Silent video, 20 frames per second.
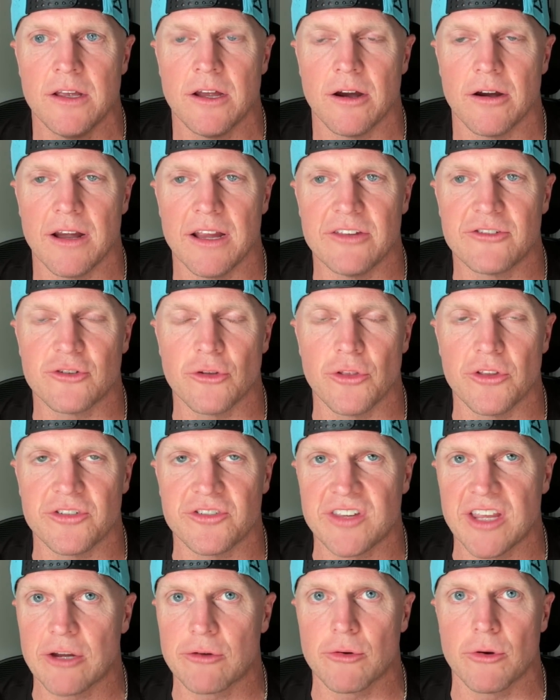All right. So the
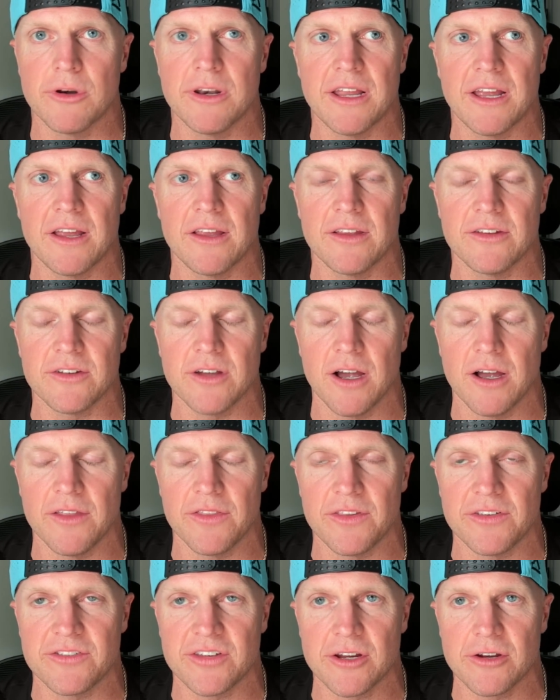
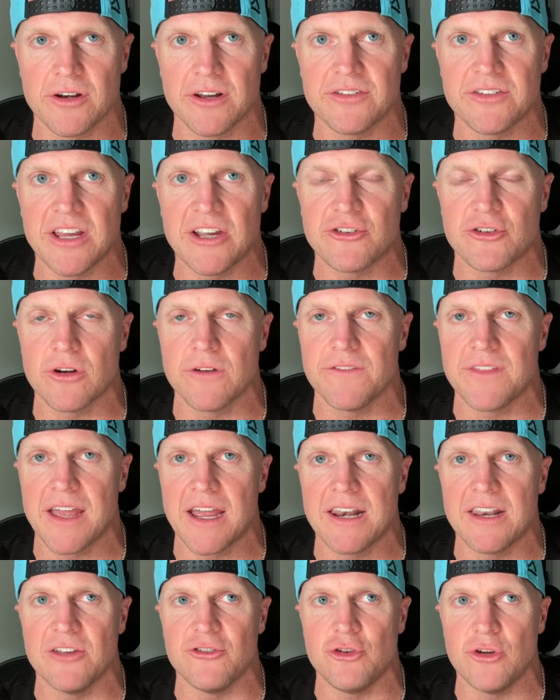synchronization of
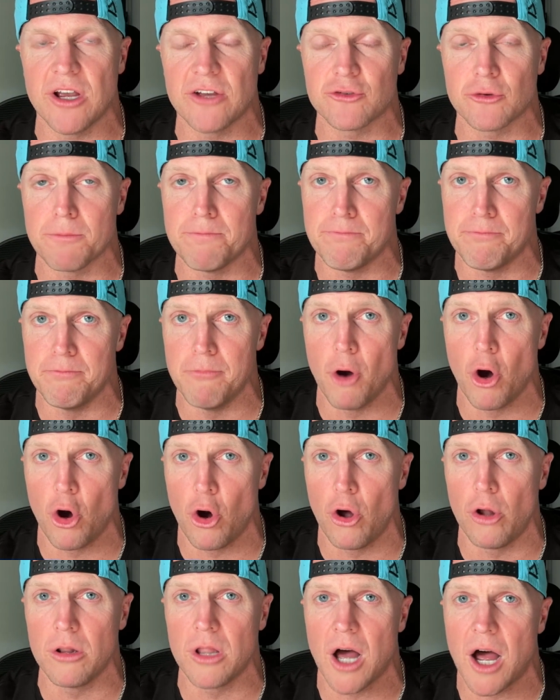that is you guys are
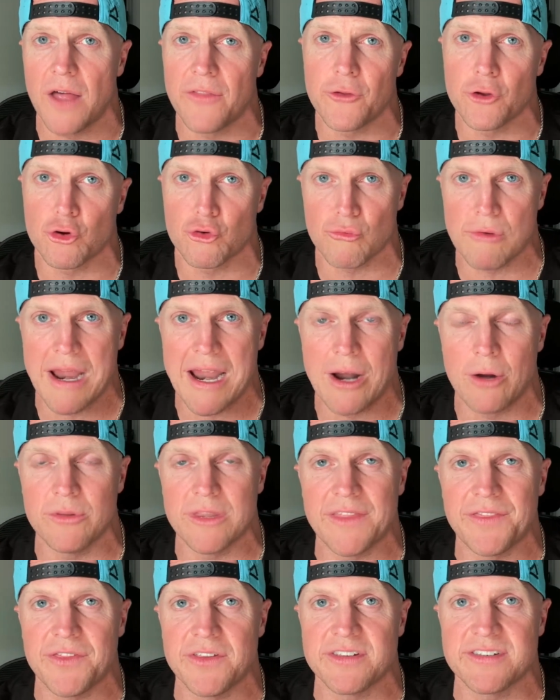all on the ground
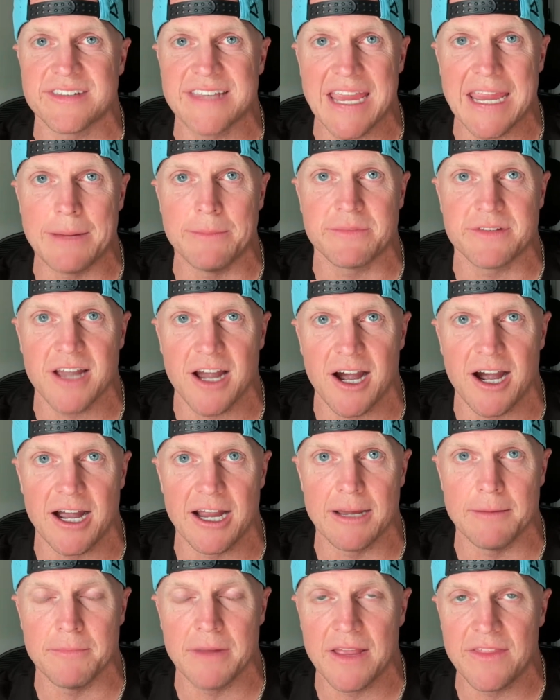at the same
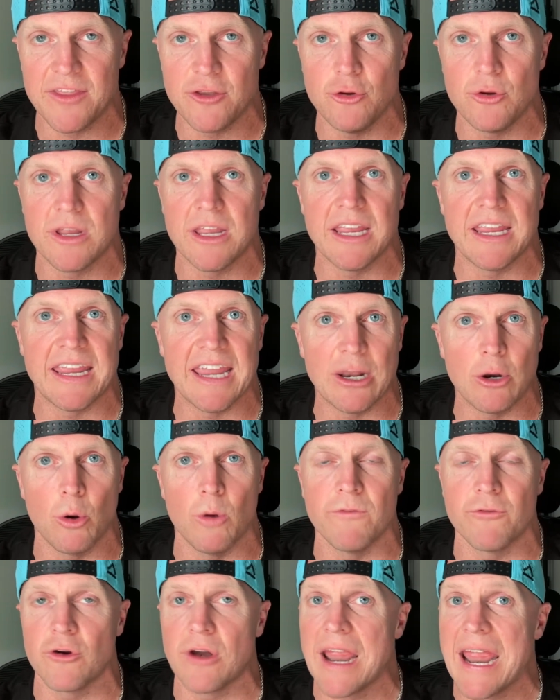time, and then you can get
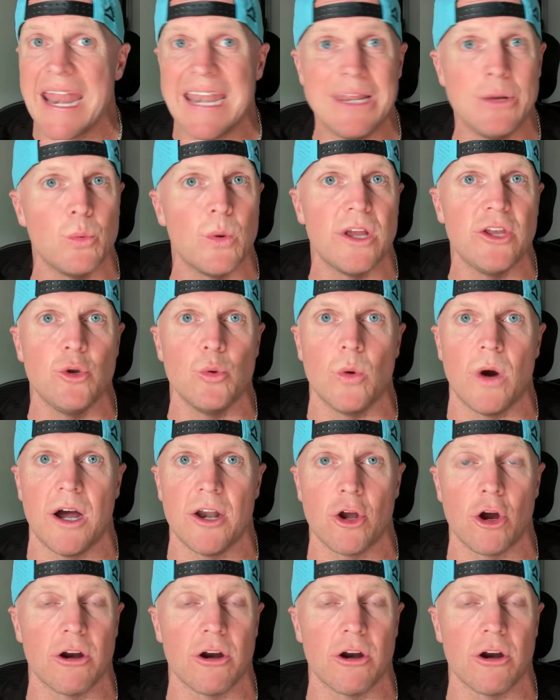over any way you want.